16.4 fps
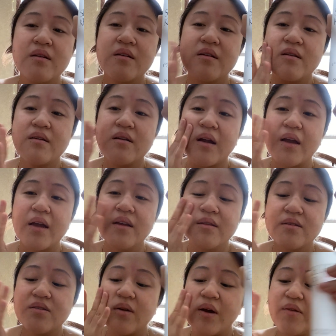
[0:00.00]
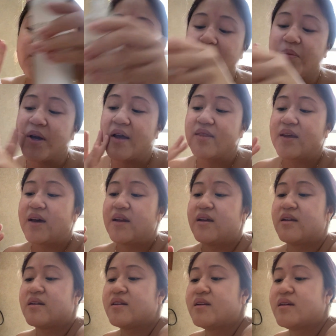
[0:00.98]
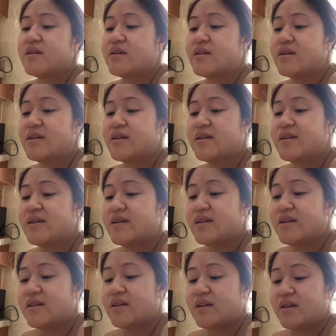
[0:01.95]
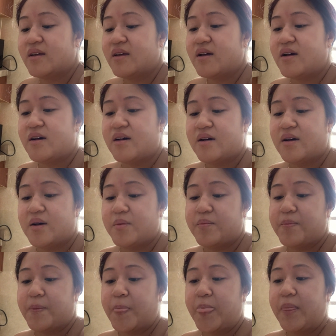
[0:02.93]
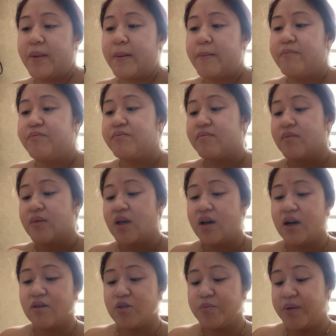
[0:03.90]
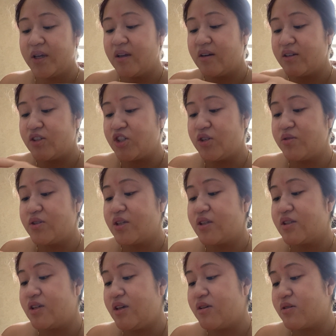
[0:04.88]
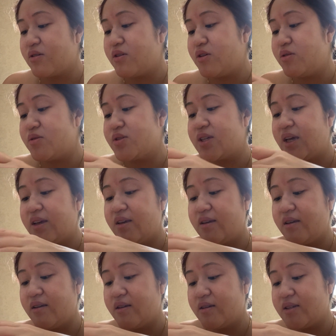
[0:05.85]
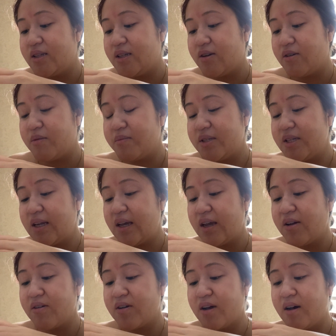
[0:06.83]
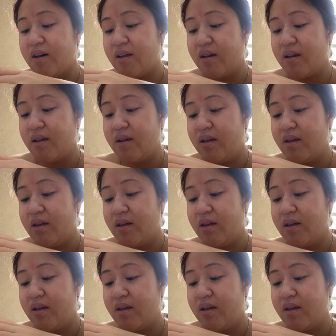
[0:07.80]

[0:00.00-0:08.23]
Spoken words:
All right, so after I pat that in, I was picking and choosing to either use a serum today or not.